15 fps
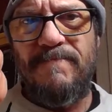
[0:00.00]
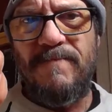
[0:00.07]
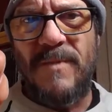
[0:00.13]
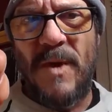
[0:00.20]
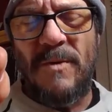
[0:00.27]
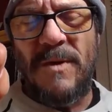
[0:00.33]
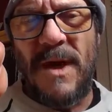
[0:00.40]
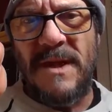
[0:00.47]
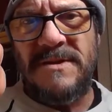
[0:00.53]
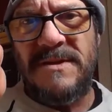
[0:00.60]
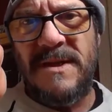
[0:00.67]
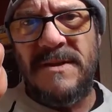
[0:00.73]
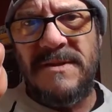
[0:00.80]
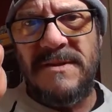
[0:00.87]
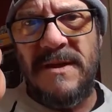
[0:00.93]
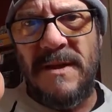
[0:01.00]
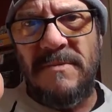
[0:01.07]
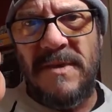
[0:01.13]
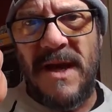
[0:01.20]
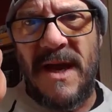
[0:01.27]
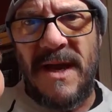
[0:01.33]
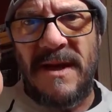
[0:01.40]
no-nonsense type
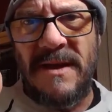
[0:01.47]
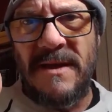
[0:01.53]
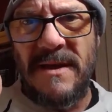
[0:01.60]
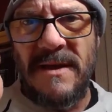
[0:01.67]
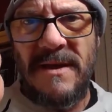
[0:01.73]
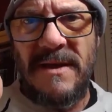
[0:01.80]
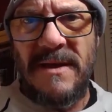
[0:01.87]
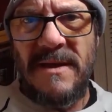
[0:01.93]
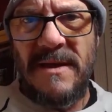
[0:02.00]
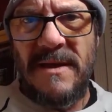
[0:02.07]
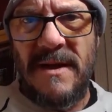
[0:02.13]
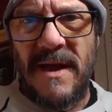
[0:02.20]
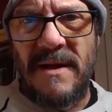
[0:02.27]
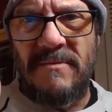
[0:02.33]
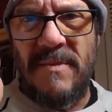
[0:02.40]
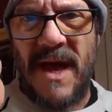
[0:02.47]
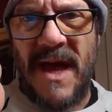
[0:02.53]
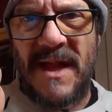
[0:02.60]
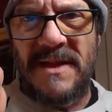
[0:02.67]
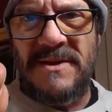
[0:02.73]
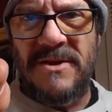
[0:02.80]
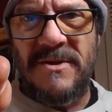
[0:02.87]
guy and
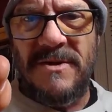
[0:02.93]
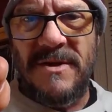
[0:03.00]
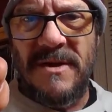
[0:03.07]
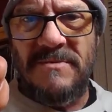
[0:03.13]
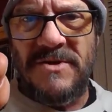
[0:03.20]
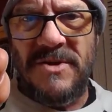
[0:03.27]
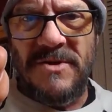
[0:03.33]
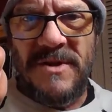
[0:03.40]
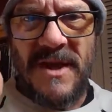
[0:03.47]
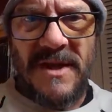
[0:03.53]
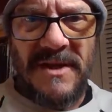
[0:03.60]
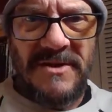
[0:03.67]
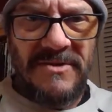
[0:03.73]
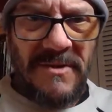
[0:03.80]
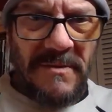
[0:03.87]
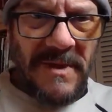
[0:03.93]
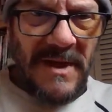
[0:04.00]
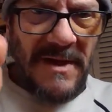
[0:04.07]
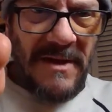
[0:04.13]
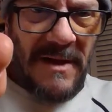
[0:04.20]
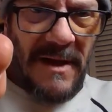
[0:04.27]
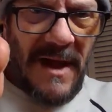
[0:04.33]
manager, and I'm sure that
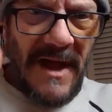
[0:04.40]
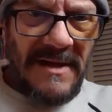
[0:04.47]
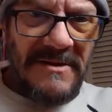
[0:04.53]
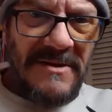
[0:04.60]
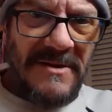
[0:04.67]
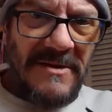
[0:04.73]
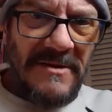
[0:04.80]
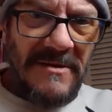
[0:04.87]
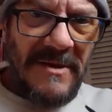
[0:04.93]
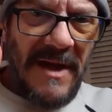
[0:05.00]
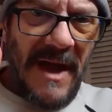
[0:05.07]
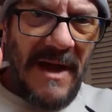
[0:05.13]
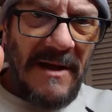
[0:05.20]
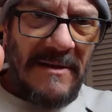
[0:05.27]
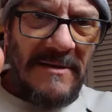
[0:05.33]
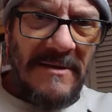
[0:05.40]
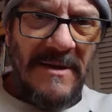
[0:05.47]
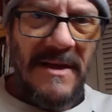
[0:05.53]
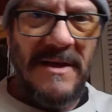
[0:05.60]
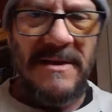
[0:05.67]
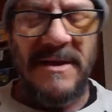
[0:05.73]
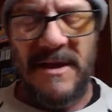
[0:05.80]
attributed a lot to Cal
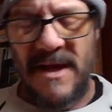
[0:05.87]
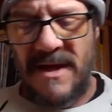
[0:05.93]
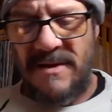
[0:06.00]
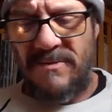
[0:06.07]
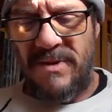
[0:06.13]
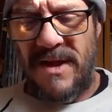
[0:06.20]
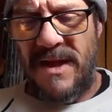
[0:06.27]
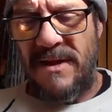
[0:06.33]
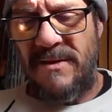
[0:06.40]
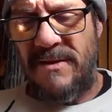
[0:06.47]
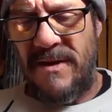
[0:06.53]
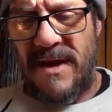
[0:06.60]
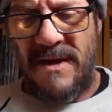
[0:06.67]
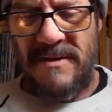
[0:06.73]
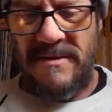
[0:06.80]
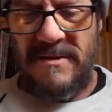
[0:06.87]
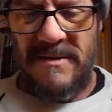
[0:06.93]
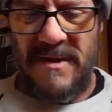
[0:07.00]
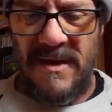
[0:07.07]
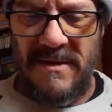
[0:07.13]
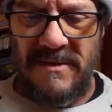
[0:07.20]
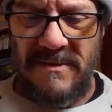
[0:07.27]
and the kind of player and
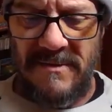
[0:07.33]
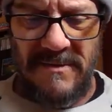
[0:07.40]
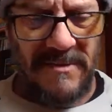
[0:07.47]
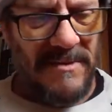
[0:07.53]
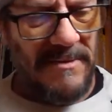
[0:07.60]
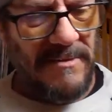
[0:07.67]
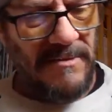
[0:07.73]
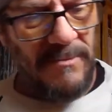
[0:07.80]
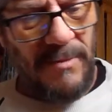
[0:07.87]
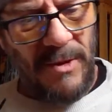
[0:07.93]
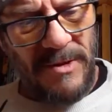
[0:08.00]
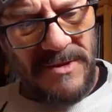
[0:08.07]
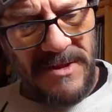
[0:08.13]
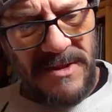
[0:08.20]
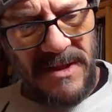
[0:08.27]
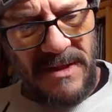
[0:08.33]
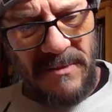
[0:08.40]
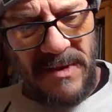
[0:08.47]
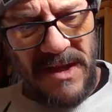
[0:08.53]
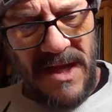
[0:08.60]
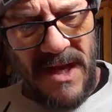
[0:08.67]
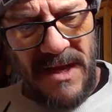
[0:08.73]
person he
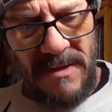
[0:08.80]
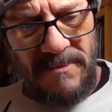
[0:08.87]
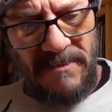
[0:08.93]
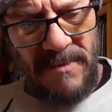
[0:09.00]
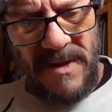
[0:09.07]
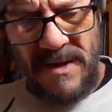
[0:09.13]
became.